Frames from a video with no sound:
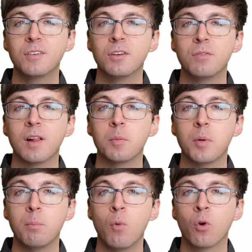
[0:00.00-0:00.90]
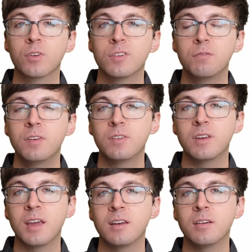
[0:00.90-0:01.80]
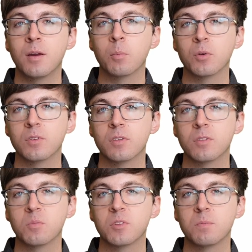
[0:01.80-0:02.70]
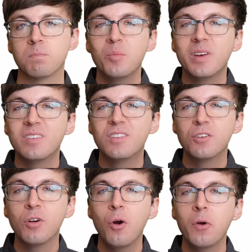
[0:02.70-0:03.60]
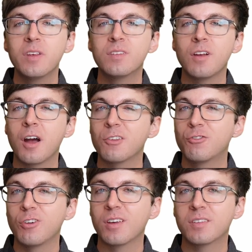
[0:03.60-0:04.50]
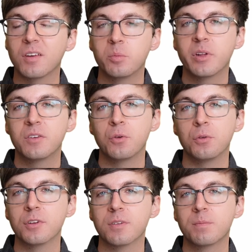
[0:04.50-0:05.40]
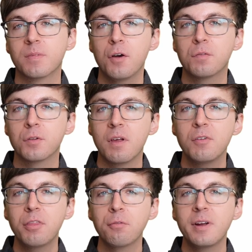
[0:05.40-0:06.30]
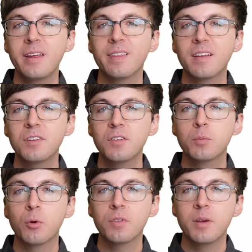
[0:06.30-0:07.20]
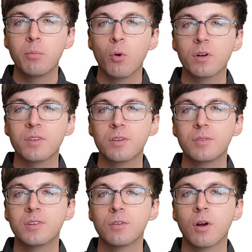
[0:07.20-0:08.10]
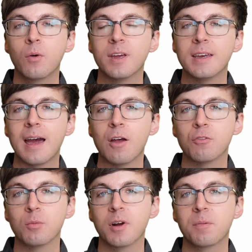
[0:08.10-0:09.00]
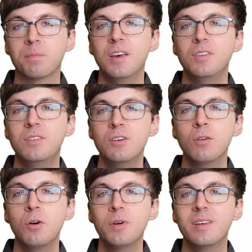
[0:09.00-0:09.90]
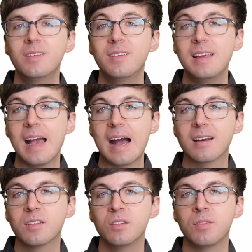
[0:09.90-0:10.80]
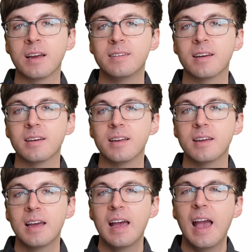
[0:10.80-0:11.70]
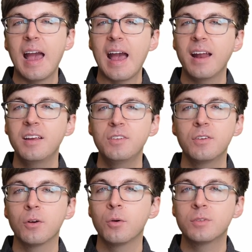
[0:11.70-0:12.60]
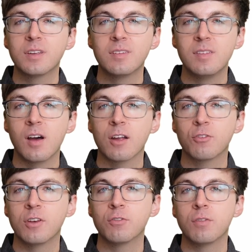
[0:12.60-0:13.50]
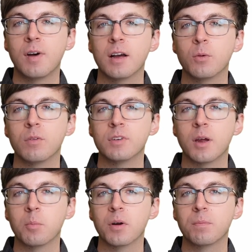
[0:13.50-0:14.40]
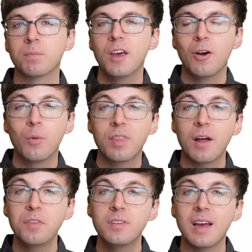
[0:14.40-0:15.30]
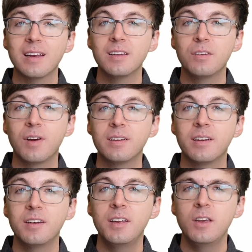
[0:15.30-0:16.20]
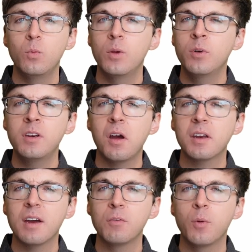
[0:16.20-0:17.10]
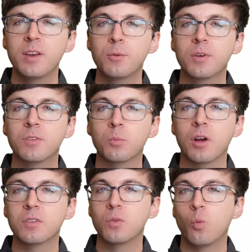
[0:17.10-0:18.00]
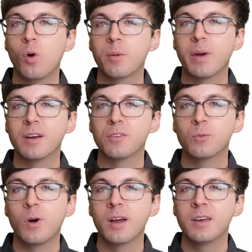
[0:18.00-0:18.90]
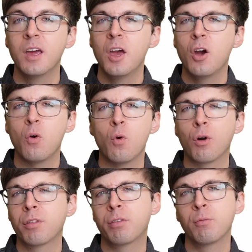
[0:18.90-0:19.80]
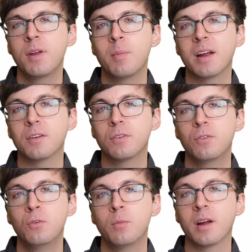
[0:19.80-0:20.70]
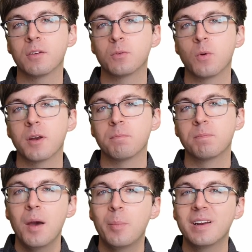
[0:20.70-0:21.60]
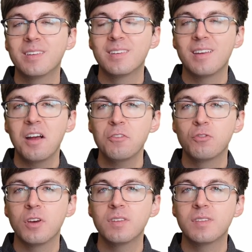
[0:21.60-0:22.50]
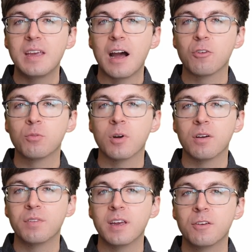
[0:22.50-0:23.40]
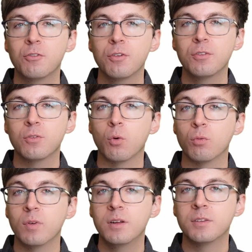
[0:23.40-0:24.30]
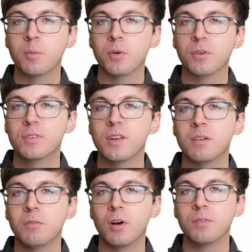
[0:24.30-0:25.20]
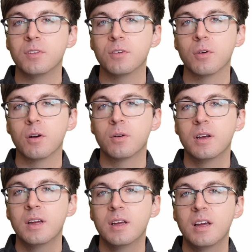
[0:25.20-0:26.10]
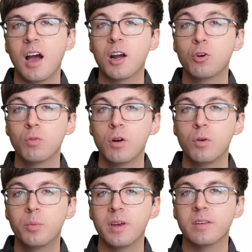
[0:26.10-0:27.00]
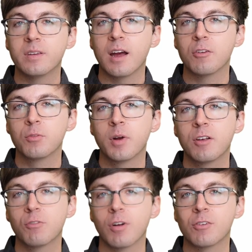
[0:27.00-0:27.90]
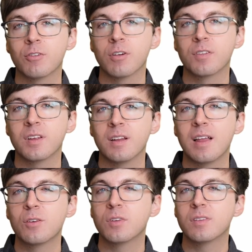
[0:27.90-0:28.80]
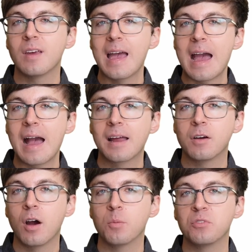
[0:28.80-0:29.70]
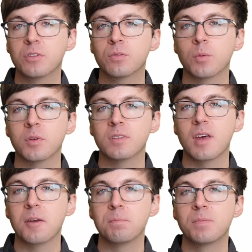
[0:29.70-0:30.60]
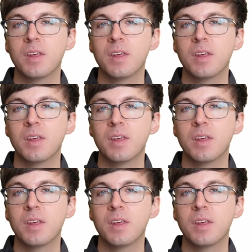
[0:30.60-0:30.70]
to develop more sophisticated number systems. But 0 is not just a placeholder. For level 3, let's explore the importance of 0 in algebra. 0 is the additive identity. Adding 0 does not change the value of a number. Without this additive identity, we would not have a way to express 1 minus 1 or 3 minus 2 minus 1. But it's not just the algebra of integers or real numbers that involves 0. A group is an algebraic structure that allows us to add objects from a set.